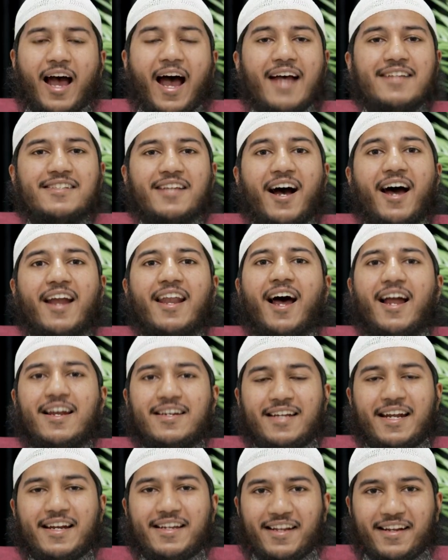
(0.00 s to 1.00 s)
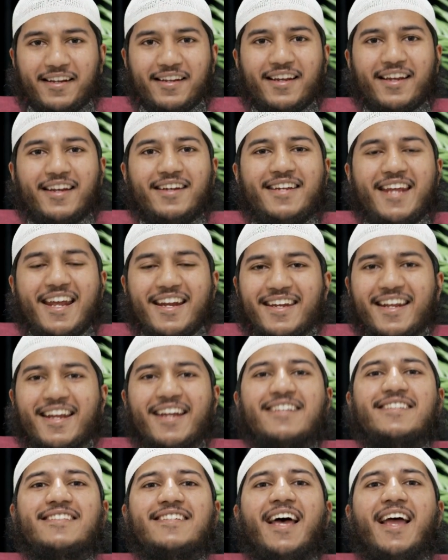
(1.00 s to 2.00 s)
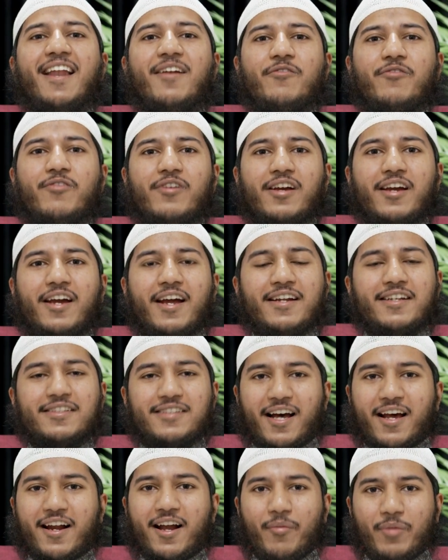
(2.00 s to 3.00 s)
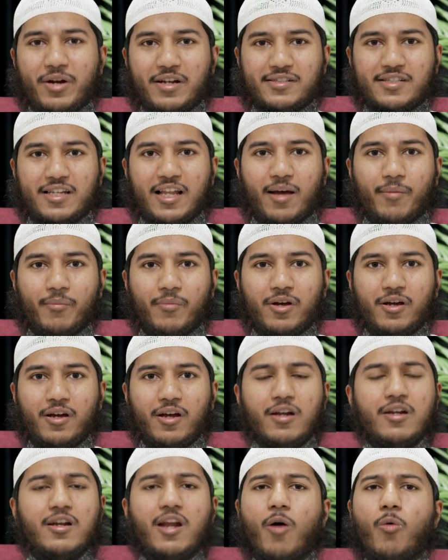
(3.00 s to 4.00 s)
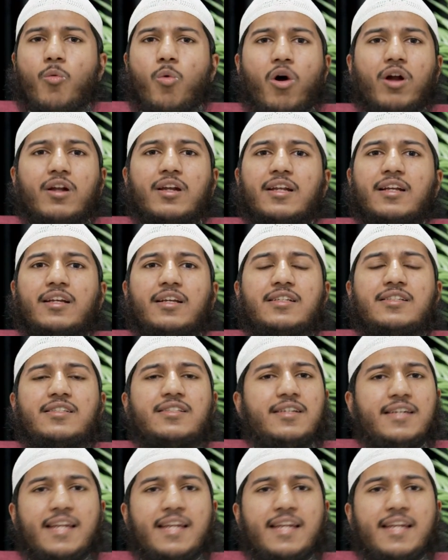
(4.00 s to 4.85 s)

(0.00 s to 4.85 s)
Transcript: as halal dating. Dating itself, it is haram in Islam. Now, what is